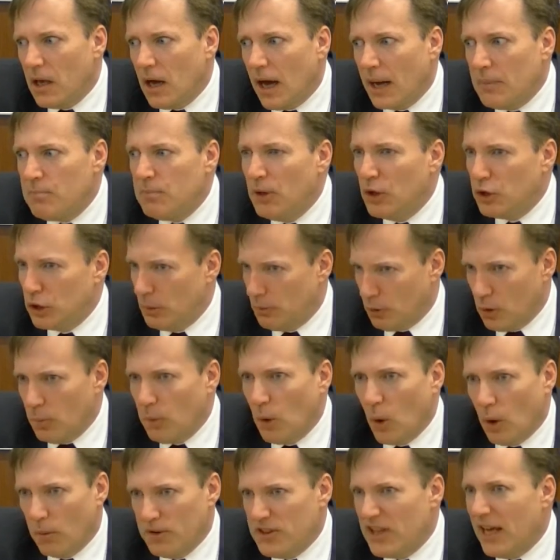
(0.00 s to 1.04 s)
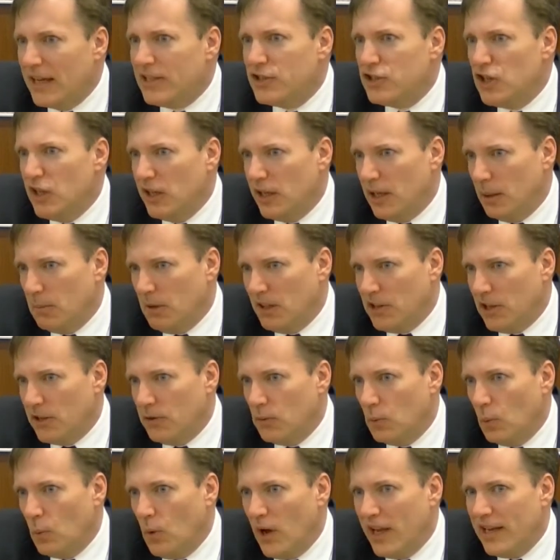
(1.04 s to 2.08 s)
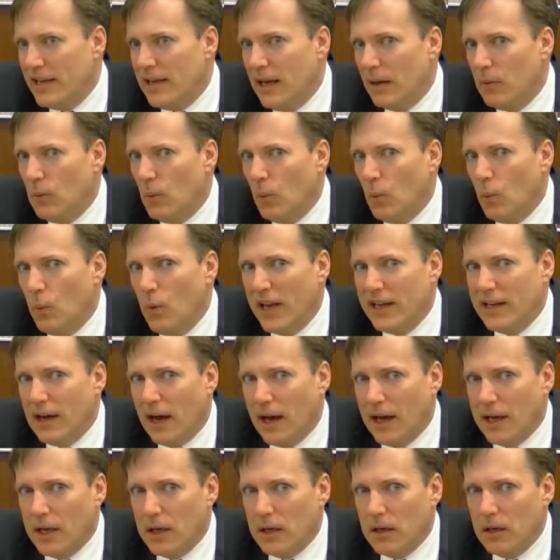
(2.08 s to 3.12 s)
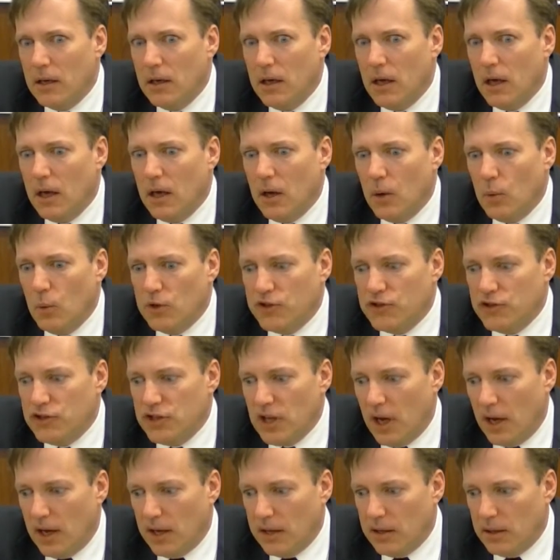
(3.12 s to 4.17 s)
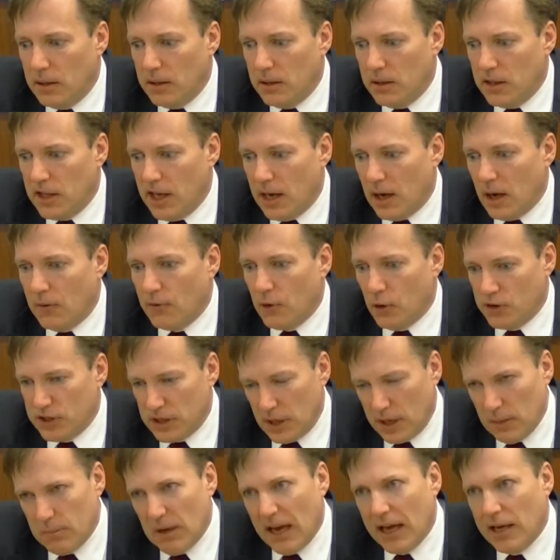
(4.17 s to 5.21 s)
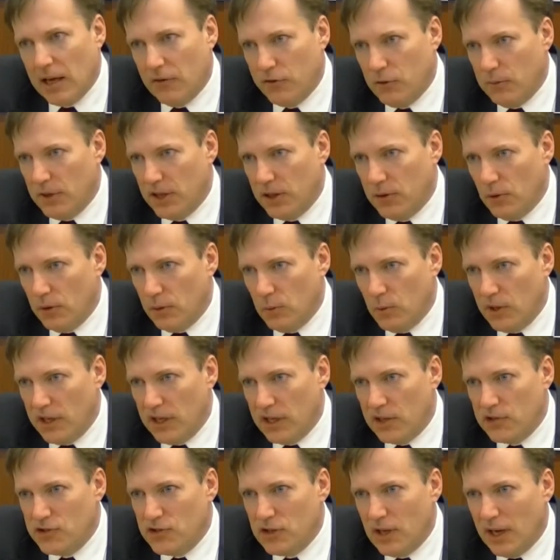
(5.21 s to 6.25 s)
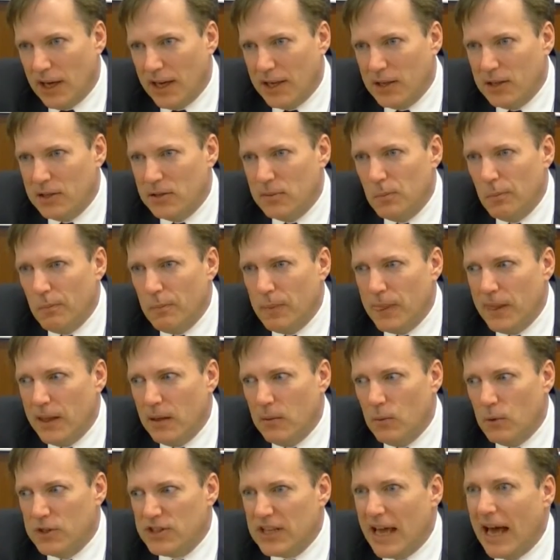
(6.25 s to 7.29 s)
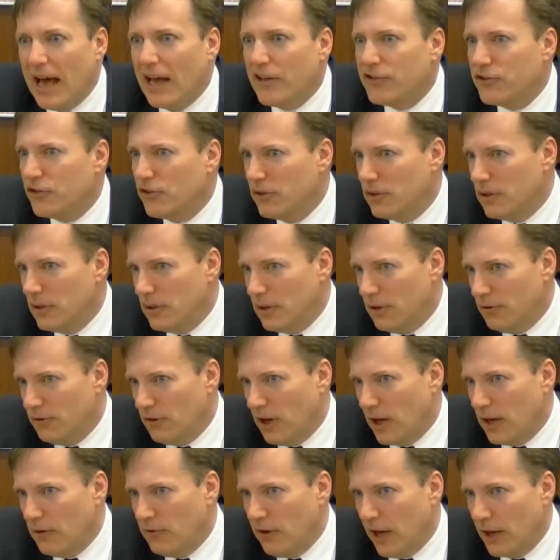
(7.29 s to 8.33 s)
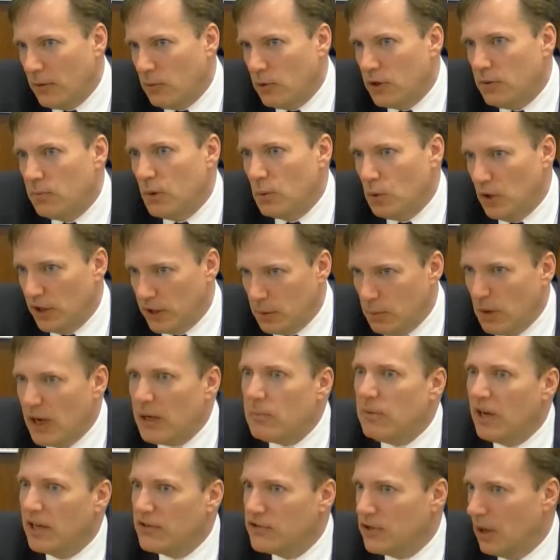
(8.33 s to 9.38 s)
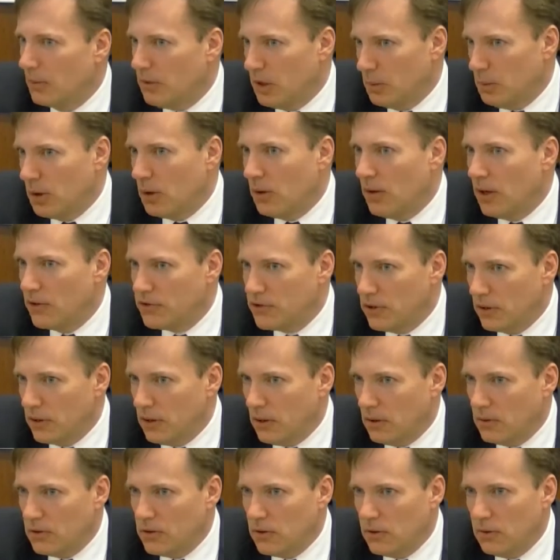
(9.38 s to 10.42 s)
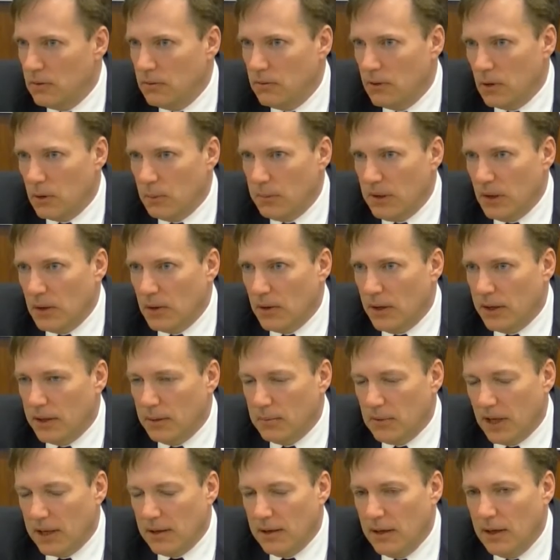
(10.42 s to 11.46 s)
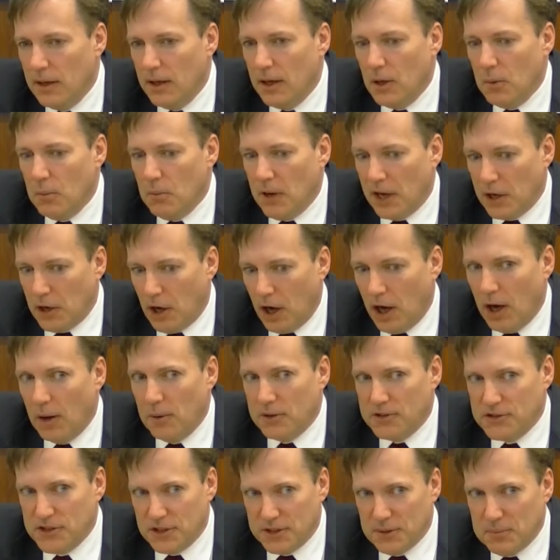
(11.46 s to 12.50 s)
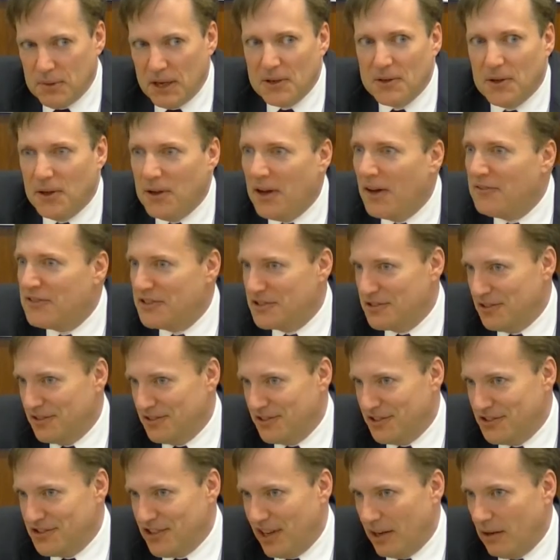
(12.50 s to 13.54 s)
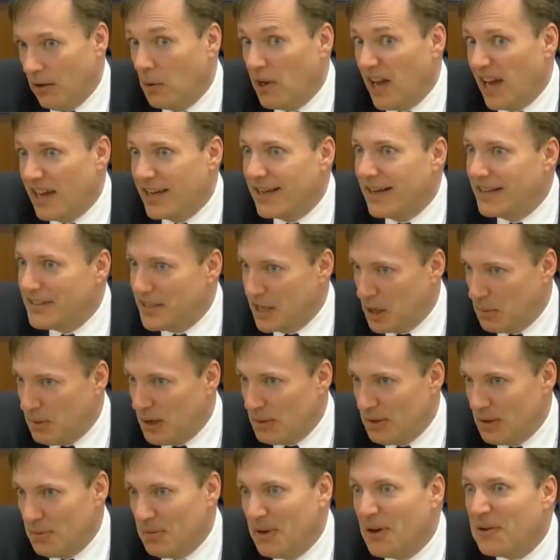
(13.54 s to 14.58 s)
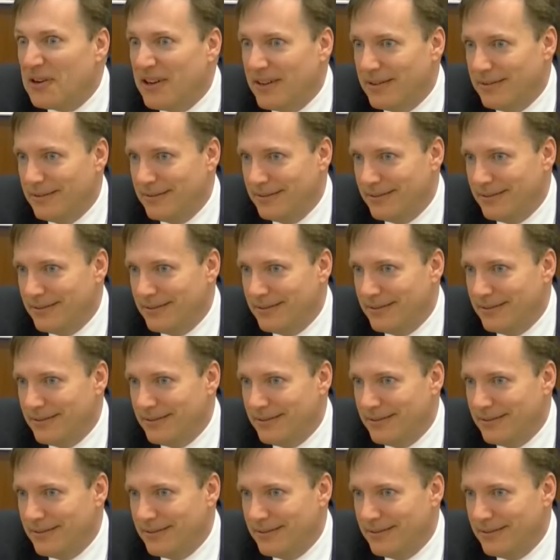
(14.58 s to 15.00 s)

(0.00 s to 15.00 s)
I built up a rapport with that team. And then when when I was done there, of course I came back after my three weeks. I was asked if, if I would be willing to break my assignment at Bucharest and go to go to Belgrade. And my, my call was to the medical officer to say, okay, can I take a baby to Belgrade?